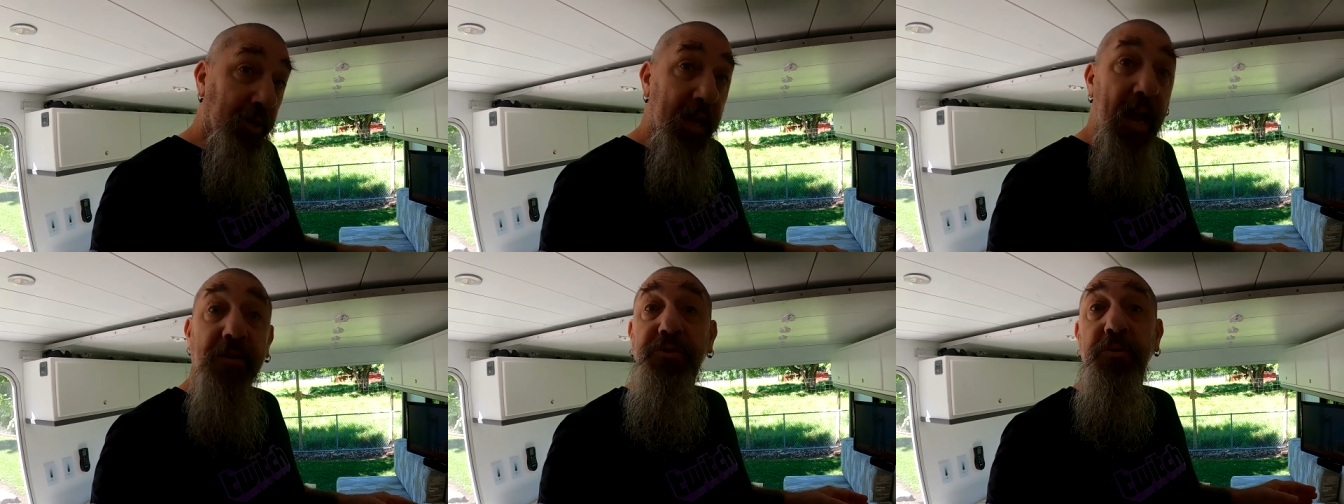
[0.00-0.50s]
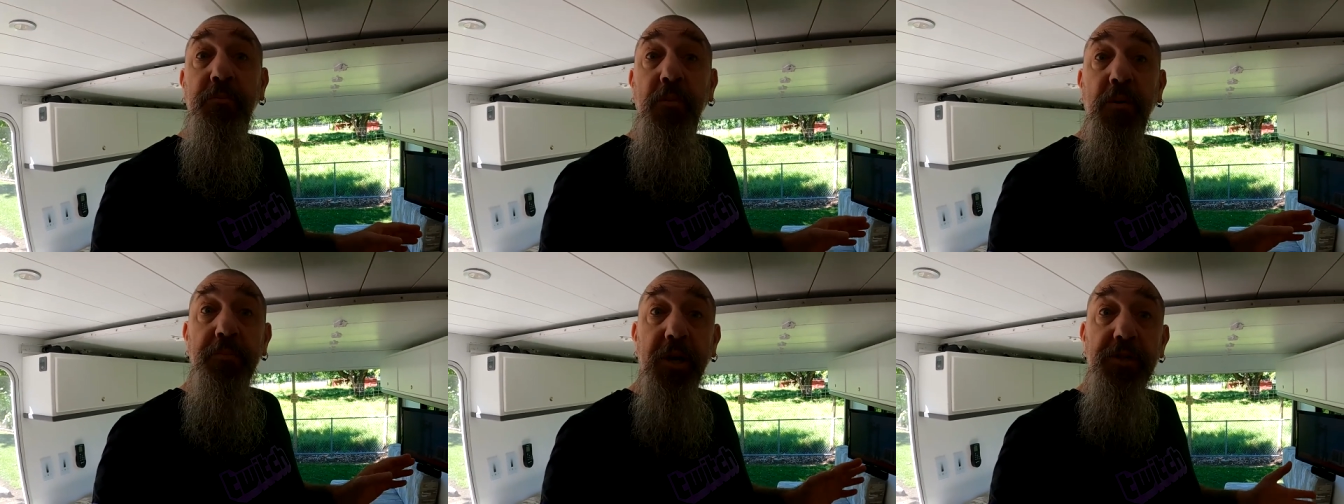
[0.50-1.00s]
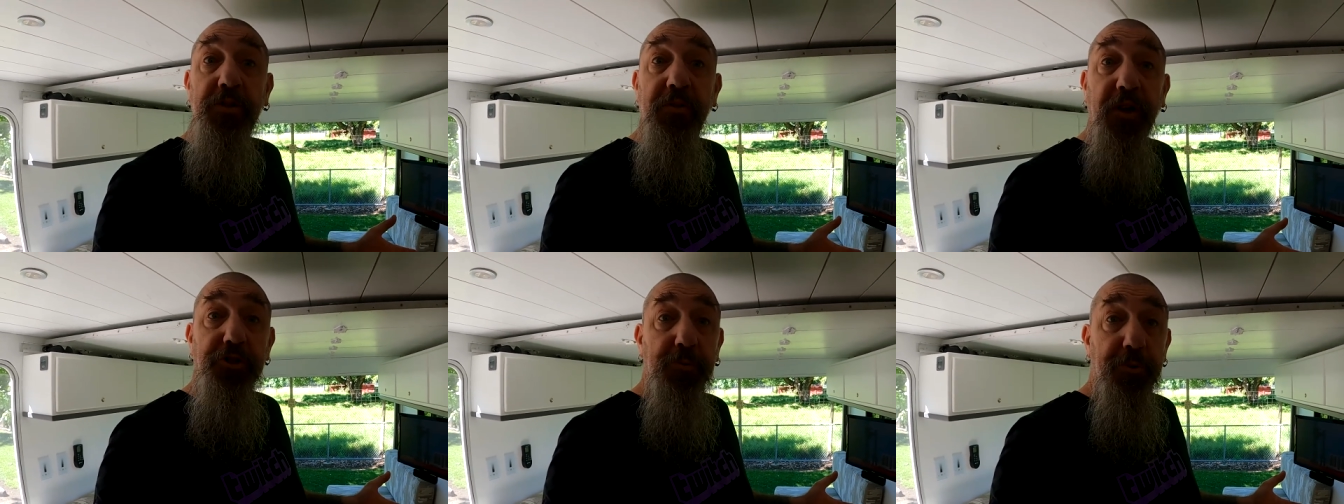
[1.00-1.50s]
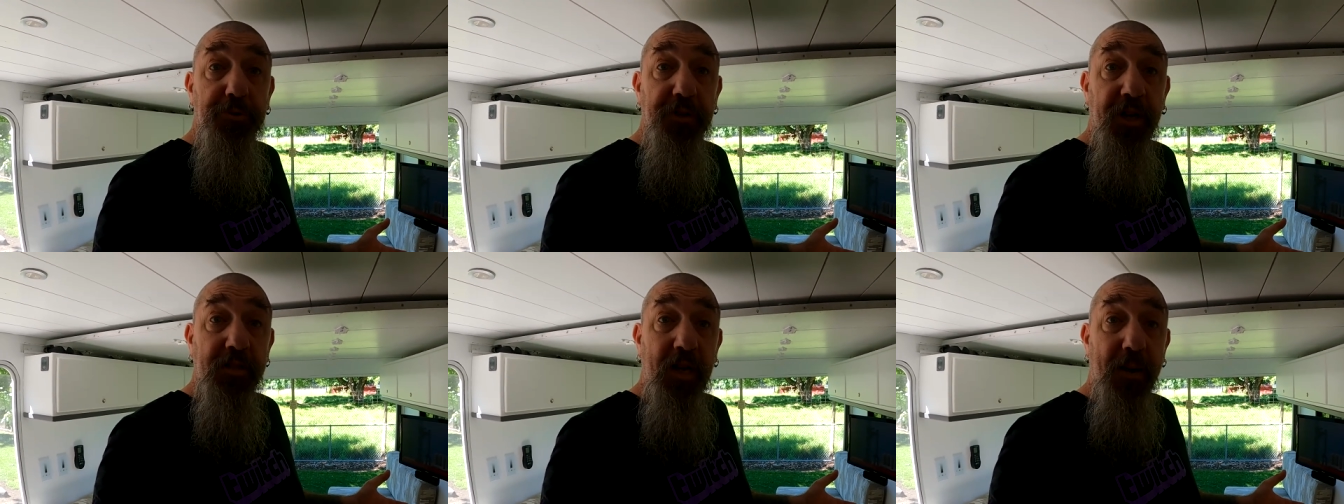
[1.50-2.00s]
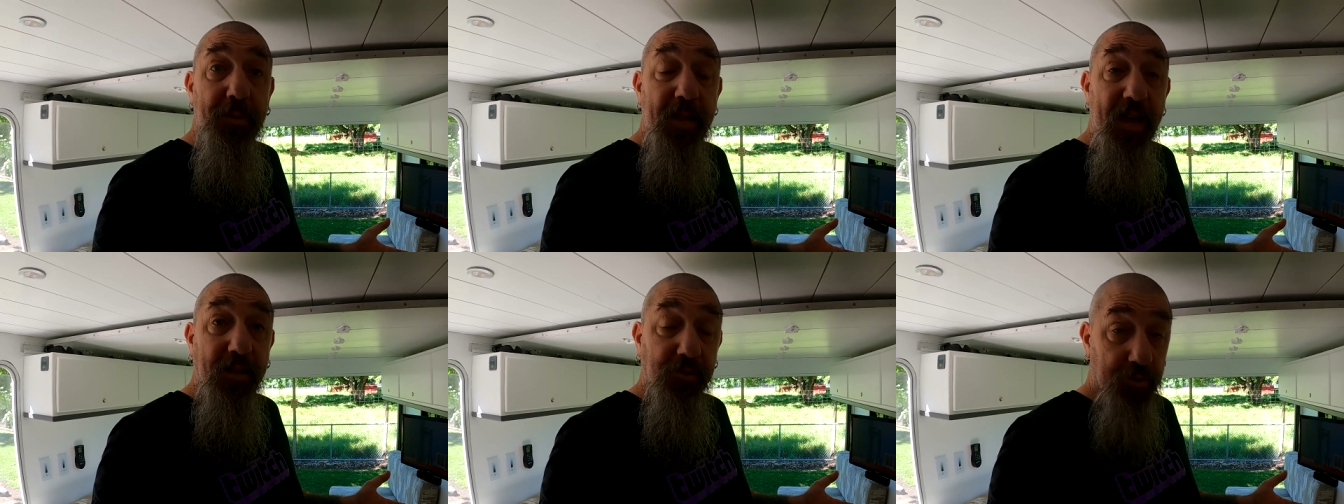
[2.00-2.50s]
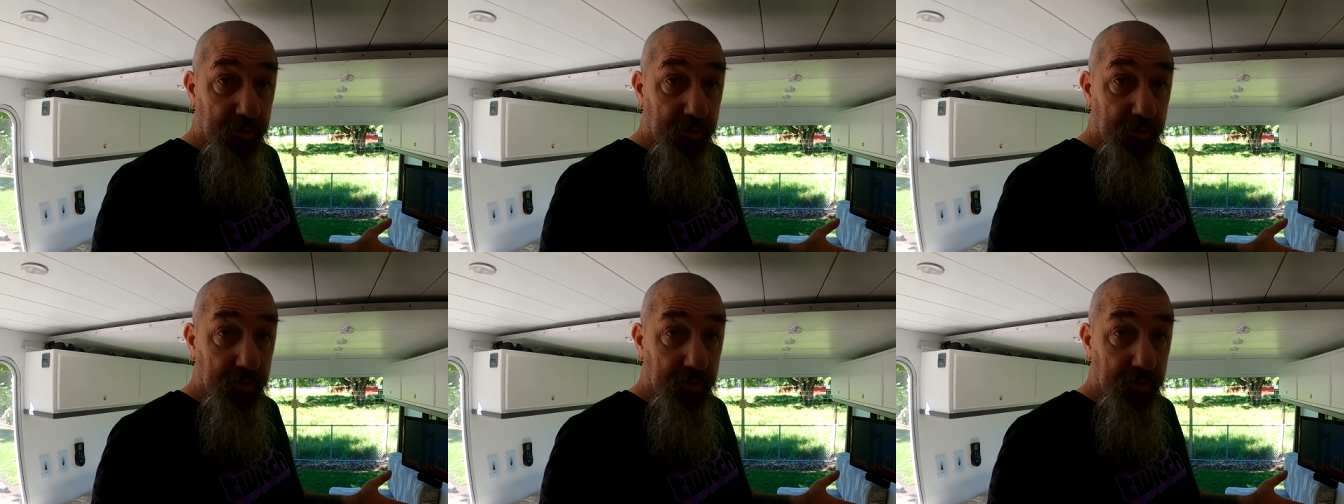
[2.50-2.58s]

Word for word: I'm gonna have some mixed vegetables on top of that.